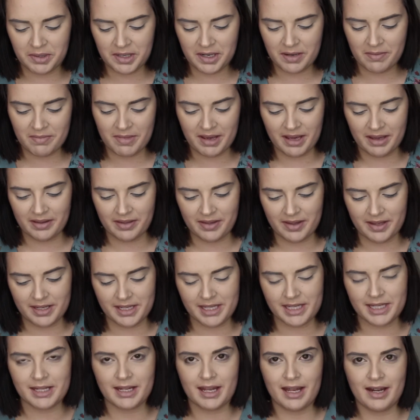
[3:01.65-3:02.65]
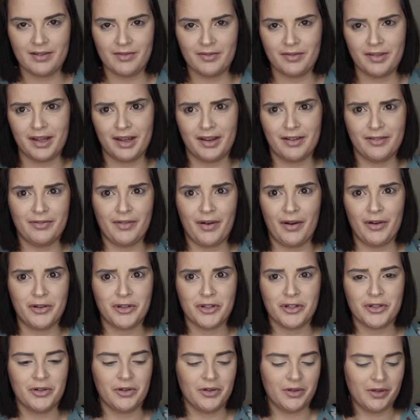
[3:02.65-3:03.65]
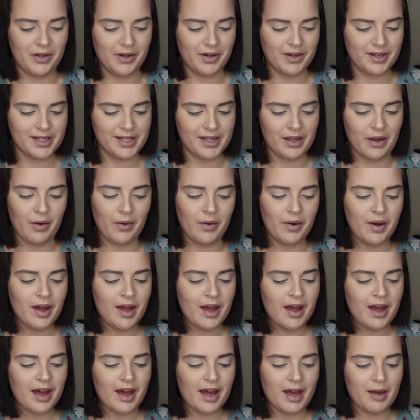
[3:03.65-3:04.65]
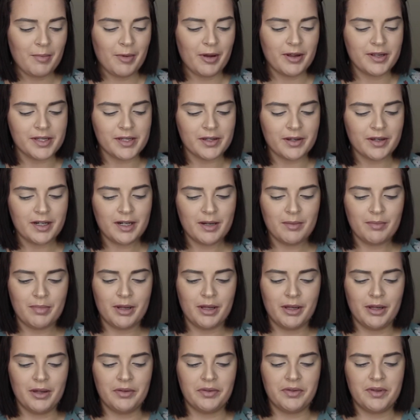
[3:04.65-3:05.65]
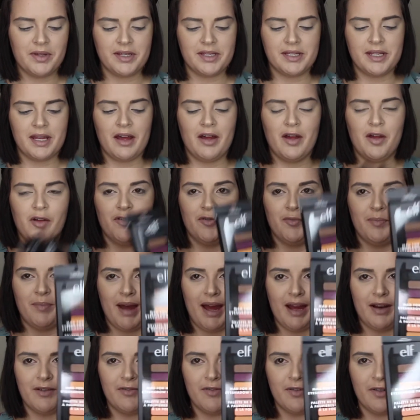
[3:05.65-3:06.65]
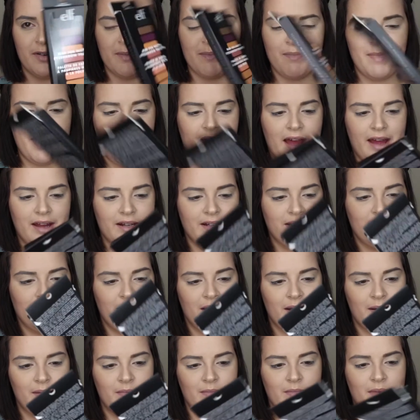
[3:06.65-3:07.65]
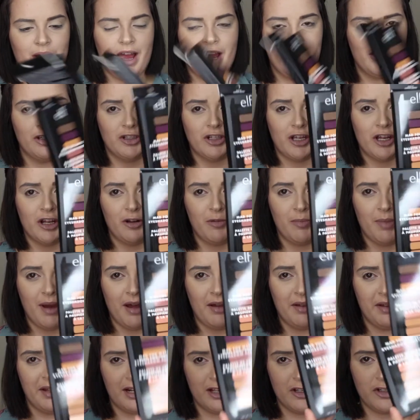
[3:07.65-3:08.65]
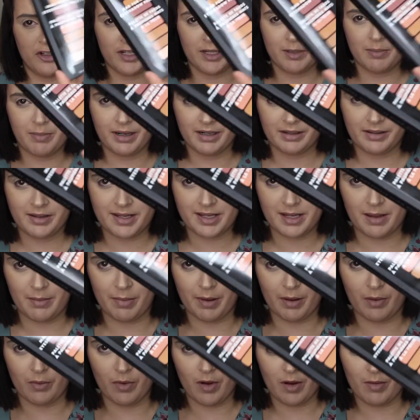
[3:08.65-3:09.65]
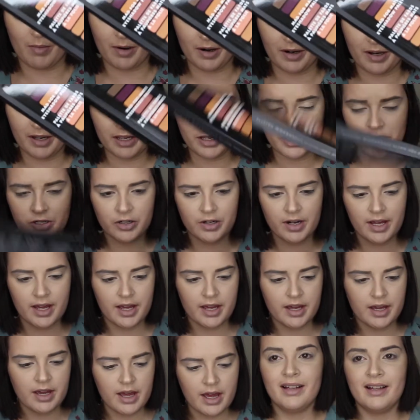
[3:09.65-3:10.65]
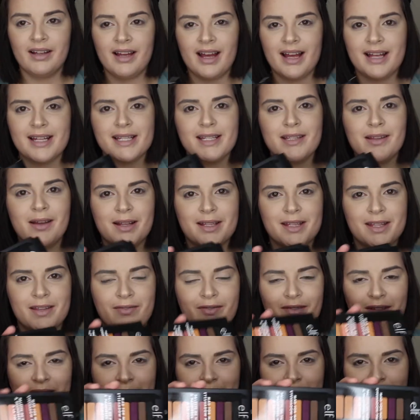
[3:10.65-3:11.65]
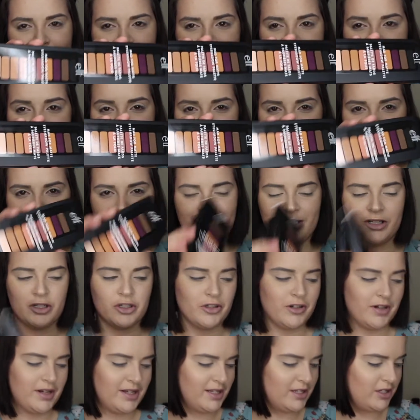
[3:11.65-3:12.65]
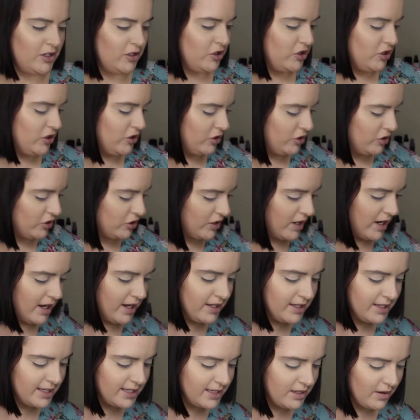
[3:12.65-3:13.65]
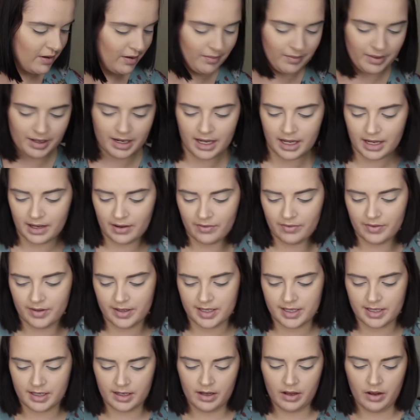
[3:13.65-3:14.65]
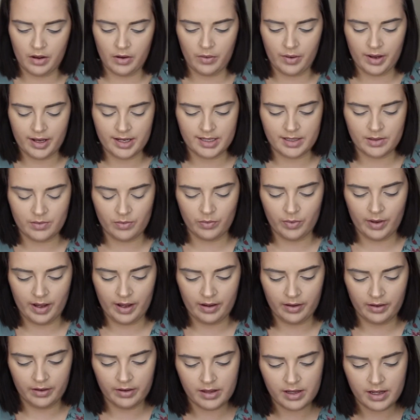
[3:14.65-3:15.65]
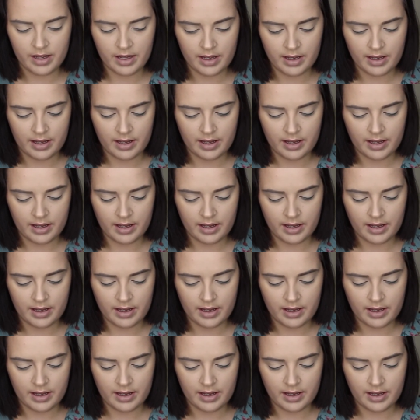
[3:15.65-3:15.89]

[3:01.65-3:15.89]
want to make this kind of like a functional look, so I'm also going to pull up this e.l.f. Mad for Matte eyeshadow palette. I just picked this up at Walmart yesterday. It has lots of matte transition shades, so I'm going to give this a go as well.